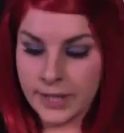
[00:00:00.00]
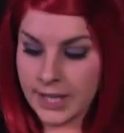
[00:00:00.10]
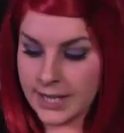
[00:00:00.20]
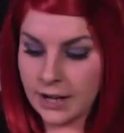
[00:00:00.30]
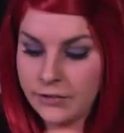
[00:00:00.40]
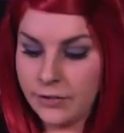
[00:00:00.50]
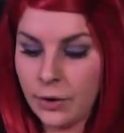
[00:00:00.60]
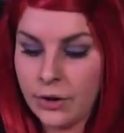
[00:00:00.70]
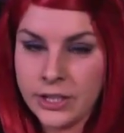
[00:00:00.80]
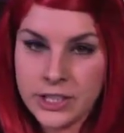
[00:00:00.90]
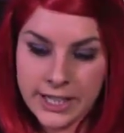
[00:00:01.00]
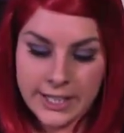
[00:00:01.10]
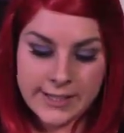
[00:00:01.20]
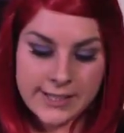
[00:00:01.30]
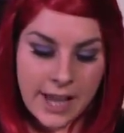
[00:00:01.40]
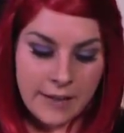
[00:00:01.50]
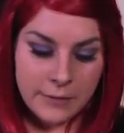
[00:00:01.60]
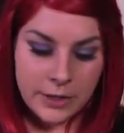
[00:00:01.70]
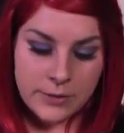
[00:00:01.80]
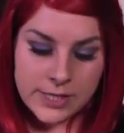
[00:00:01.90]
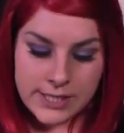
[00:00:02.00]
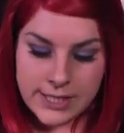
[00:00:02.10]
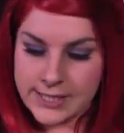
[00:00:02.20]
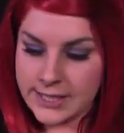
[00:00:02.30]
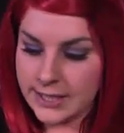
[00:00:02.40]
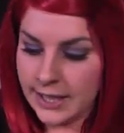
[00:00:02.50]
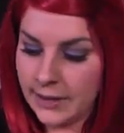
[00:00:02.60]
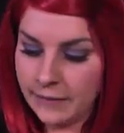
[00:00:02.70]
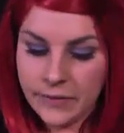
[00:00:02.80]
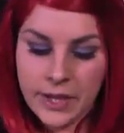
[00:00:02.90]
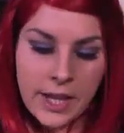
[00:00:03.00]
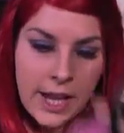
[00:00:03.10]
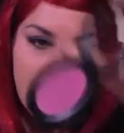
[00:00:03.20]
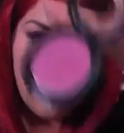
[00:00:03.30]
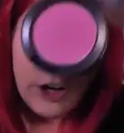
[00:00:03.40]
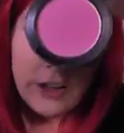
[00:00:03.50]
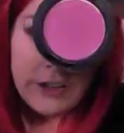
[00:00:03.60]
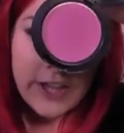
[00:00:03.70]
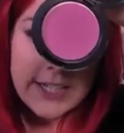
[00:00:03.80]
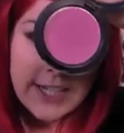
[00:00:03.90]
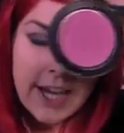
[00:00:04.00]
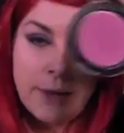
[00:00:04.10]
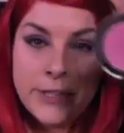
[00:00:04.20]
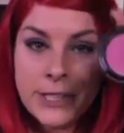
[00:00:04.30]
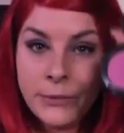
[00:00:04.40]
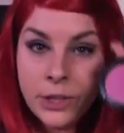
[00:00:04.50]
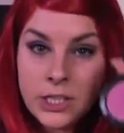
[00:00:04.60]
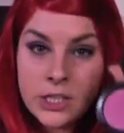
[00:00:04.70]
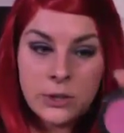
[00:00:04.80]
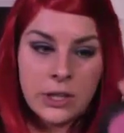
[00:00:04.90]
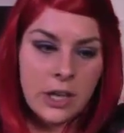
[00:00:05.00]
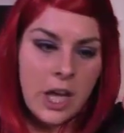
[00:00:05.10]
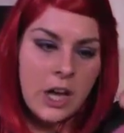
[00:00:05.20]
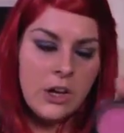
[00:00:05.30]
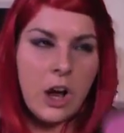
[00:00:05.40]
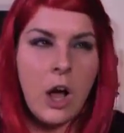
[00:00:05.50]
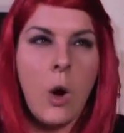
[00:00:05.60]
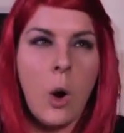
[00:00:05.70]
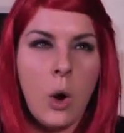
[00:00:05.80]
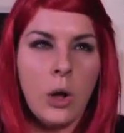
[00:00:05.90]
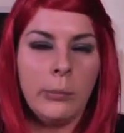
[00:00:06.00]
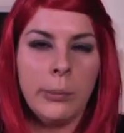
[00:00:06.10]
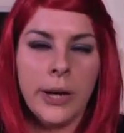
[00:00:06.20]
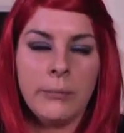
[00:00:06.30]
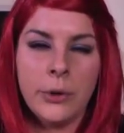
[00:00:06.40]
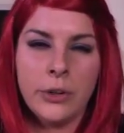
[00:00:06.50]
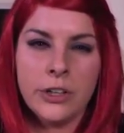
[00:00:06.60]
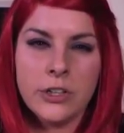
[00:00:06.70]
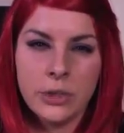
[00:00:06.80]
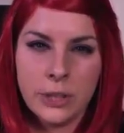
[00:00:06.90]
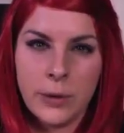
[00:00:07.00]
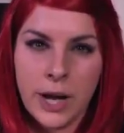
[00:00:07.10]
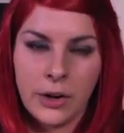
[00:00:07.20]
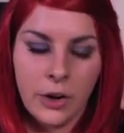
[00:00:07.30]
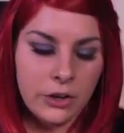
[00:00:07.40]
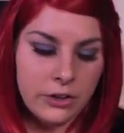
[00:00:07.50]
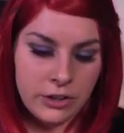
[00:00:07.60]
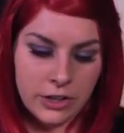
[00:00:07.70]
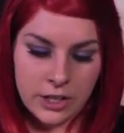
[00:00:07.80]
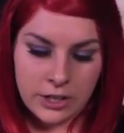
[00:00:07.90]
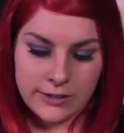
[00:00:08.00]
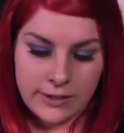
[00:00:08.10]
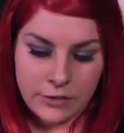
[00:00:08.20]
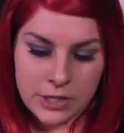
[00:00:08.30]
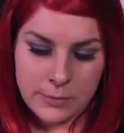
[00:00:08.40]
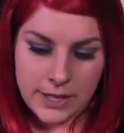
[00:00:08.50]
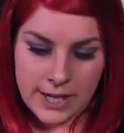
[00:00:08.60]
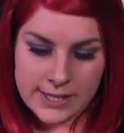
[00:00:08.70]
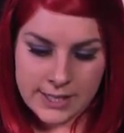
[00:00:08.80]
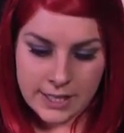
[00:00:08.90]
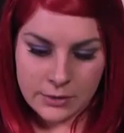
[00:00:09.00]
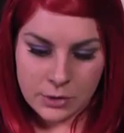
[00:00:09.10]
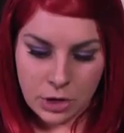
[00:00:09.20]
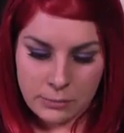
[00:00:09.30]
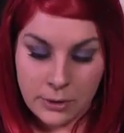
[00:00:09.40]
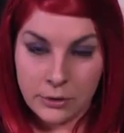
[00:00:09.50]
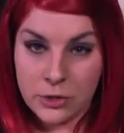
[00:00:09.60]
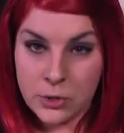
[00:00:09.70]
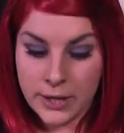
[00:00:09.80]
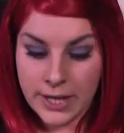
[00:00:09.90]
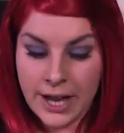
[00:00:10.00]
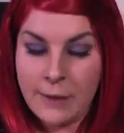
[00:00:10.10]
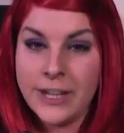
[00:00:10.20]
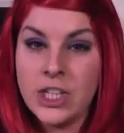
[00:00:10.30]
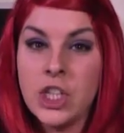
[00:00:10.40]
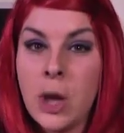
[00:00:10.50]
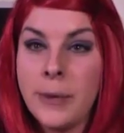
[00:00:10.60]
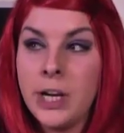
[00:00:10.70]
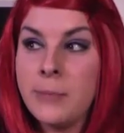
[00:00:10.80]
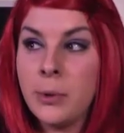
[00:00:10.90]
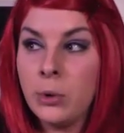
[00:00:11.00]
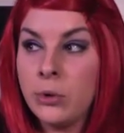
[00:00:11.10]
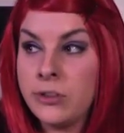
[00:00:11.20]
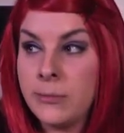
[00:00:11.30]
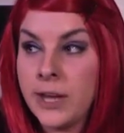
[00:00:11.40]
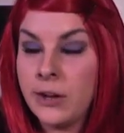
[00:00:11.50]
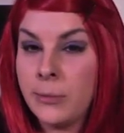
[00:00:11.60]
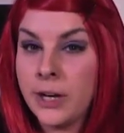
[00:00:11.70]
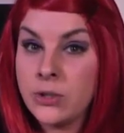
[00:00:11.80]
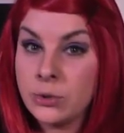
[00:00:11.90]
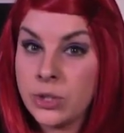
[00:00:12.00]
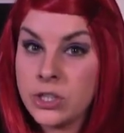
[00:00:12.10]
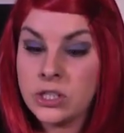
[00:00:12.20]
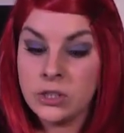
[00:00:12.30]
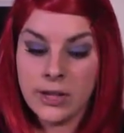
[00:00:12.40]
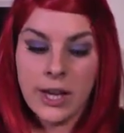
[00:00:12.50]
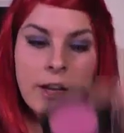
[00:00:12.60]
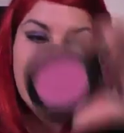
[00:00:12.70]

Now for the cheeks, I'm using this today. I got it the other day, which I'm going to do, not a haul, but I'm going to show you what I got. Because everyone's been asking, I was talking about it on Twitter. I went shopping and bought loads of makeup, and I don't usually do that.